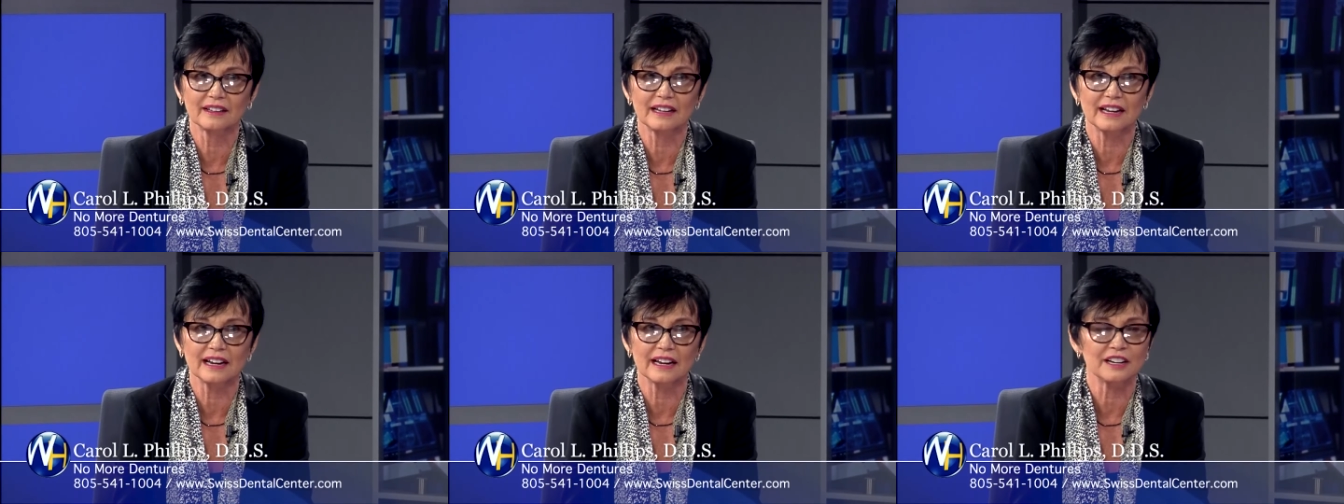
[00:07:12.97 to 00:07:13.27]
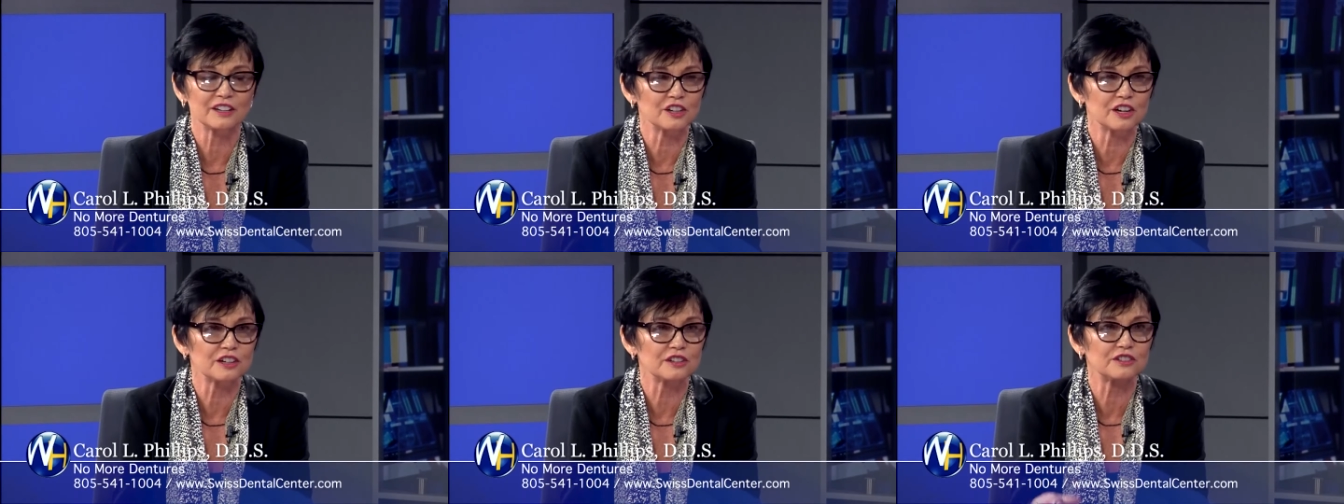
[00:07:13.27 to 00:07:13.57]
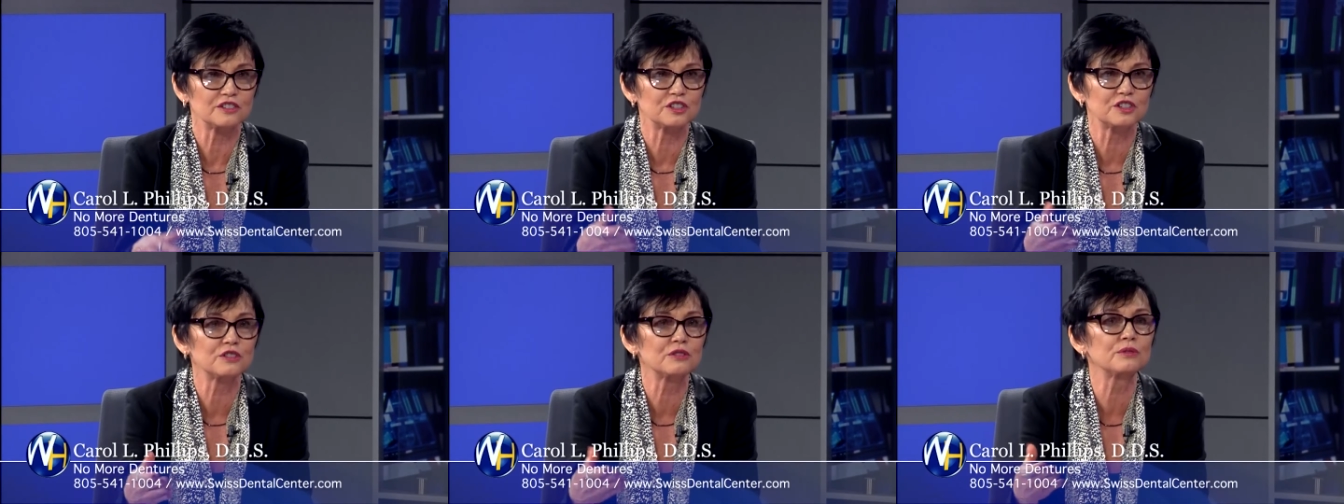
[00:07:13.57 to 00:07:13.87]

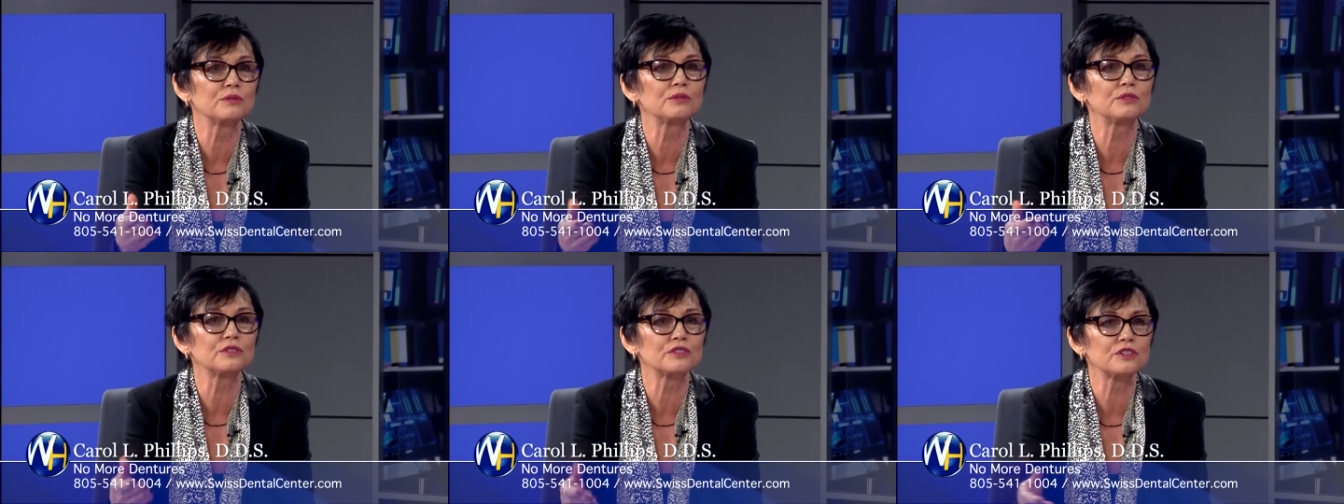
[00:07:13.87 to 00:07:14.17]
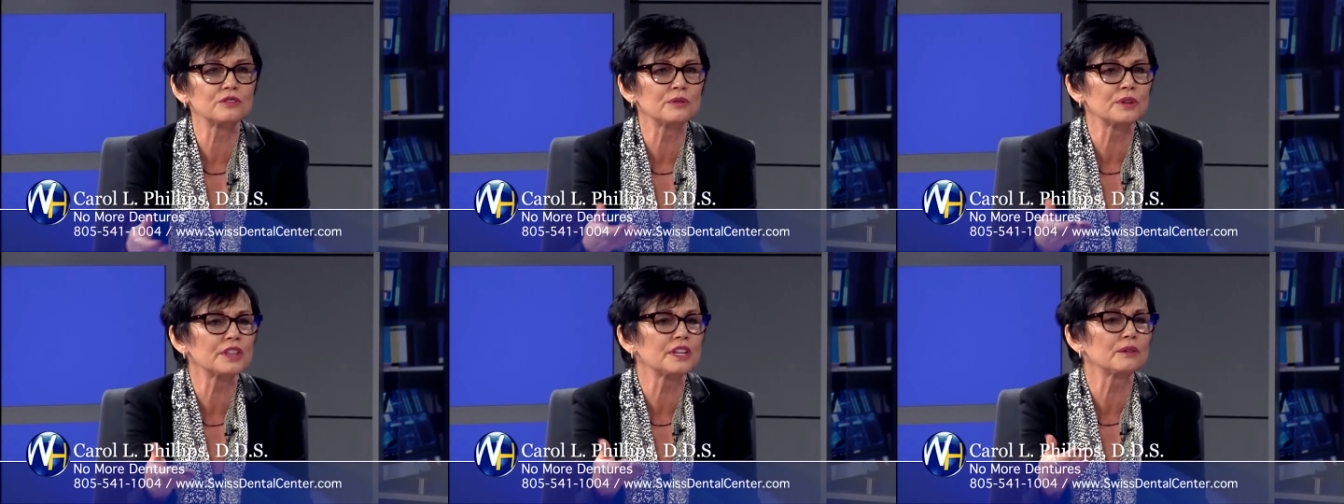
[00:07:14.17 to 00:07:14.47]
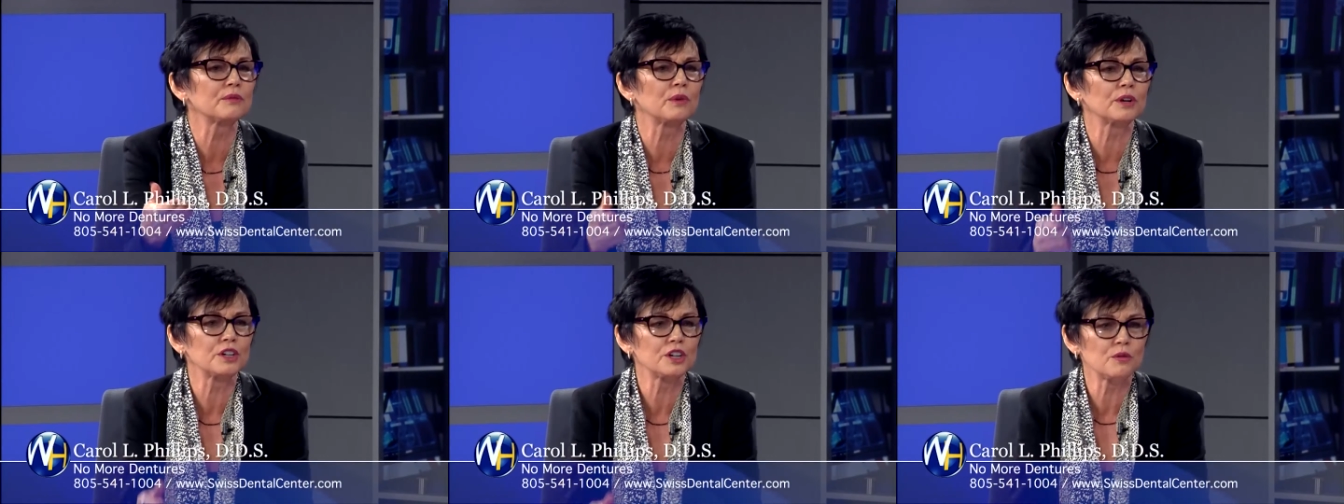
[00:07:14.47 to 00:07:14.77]
and do, do with it
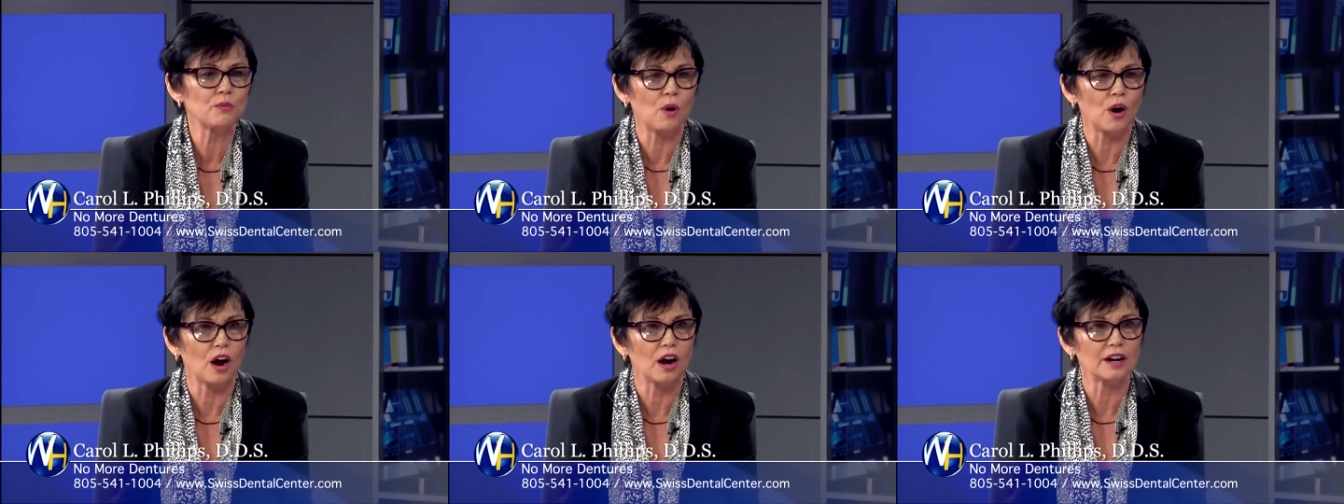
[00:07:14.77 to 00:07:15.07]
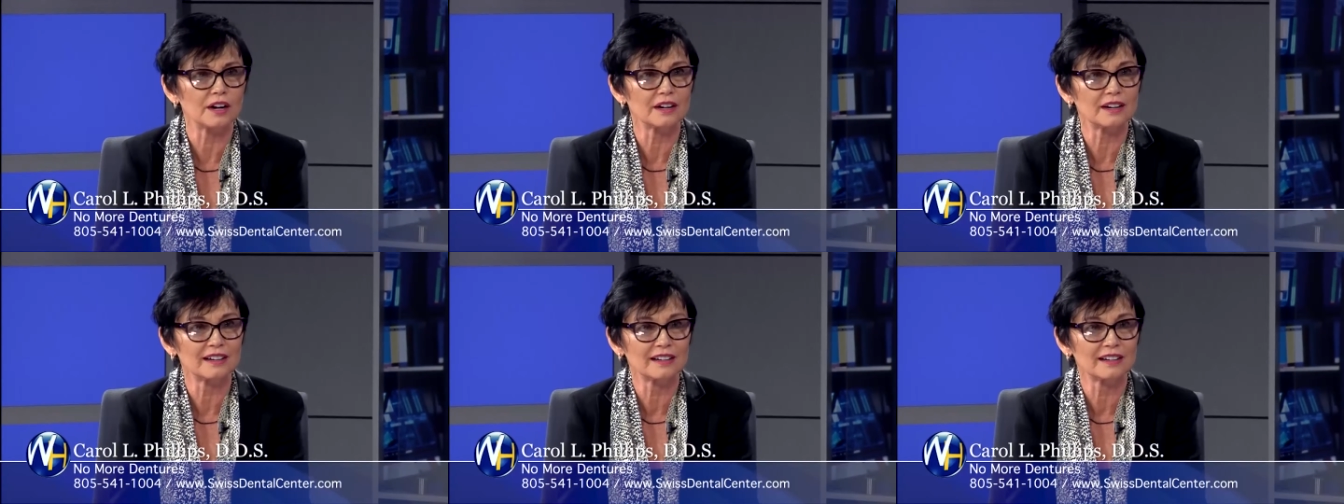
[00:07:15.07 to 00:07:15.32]
what you want.